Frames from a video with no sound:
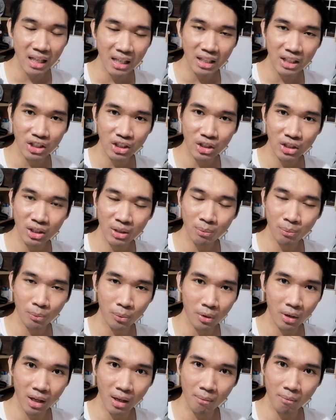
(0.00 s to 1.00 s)
it's just
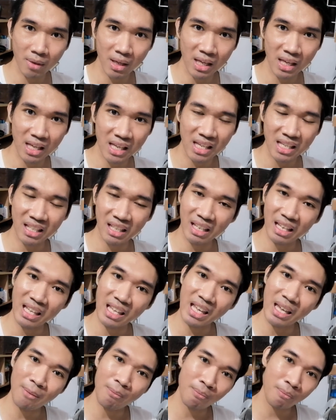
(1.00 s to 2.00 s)
bringing me
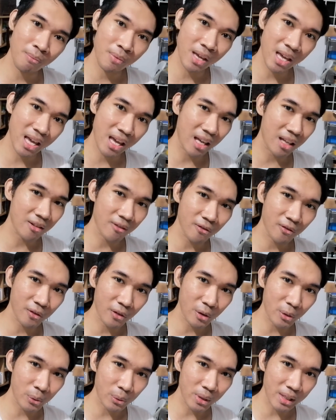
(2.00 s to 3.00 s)
a
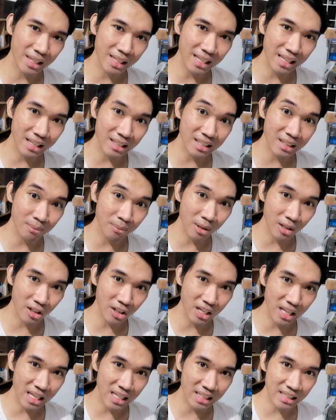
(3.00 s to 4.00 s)
painful reading
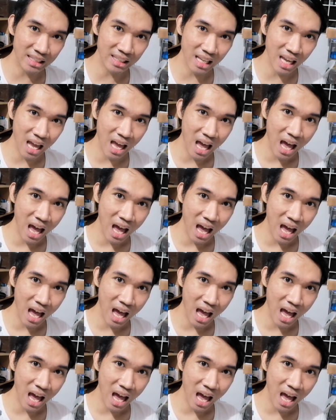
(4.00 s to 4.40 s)
experience.